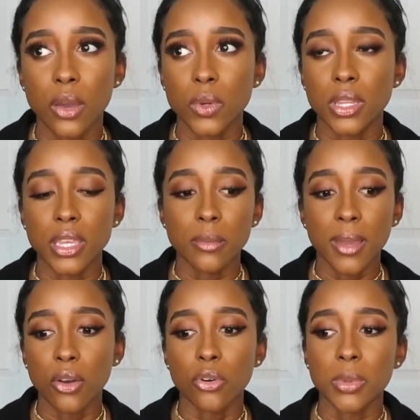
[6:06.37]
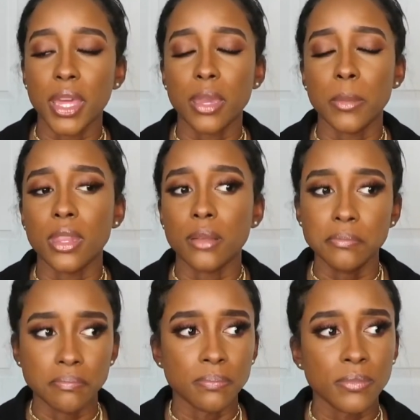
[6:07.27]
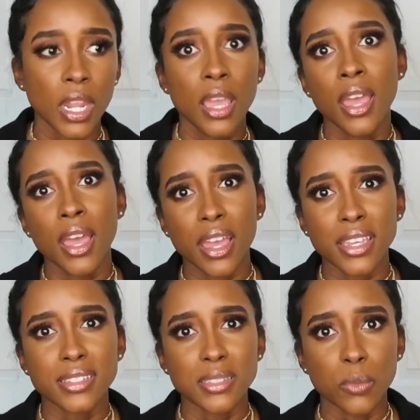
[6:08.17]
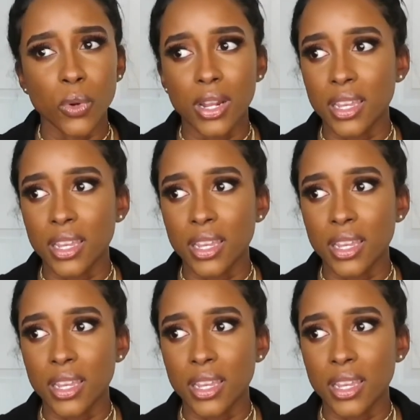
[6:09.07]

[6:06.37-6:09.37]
I would eat my whole plate and be like, hmm, I can eat some more.